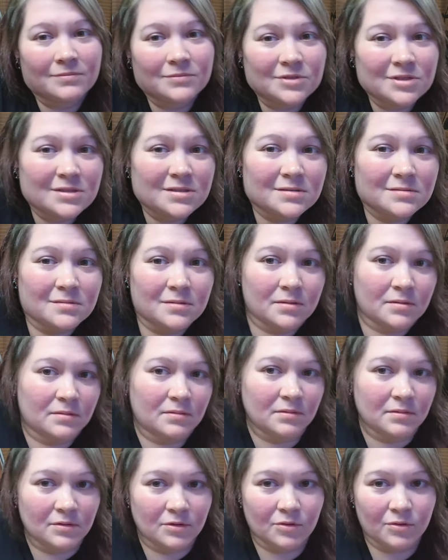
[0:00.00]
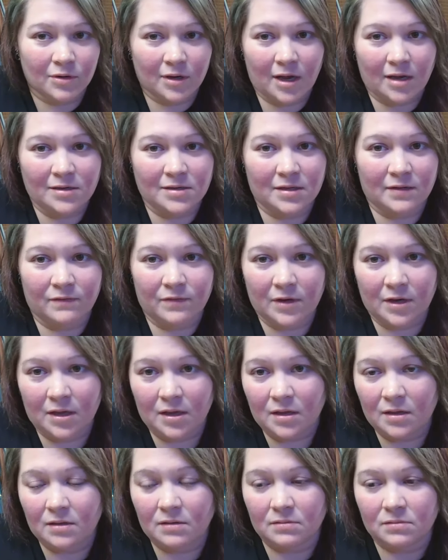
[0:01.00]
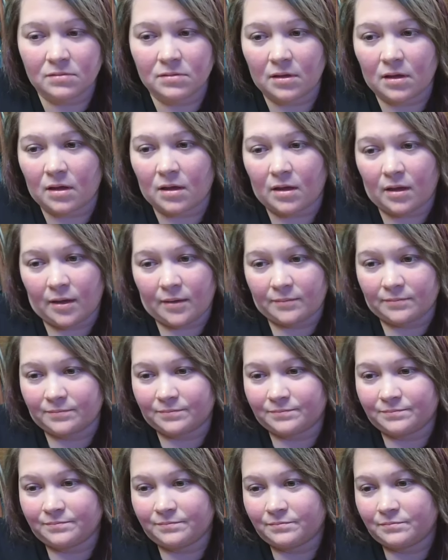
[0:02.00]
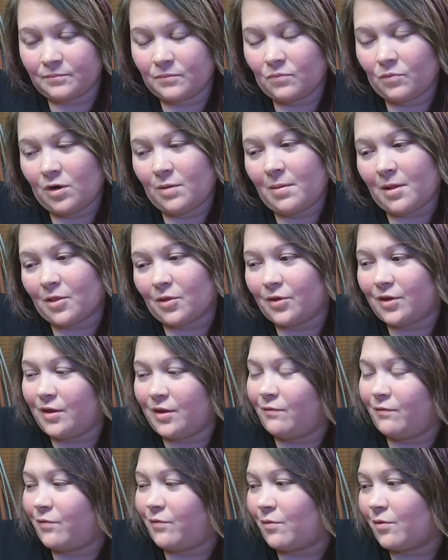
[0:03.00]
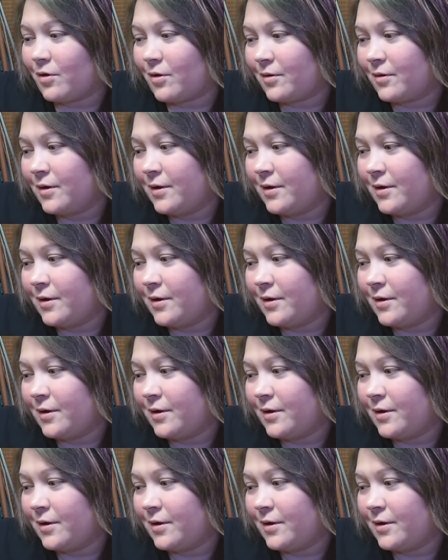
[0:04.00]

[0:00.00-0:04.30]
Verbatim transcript: just creativity. What am I looking for?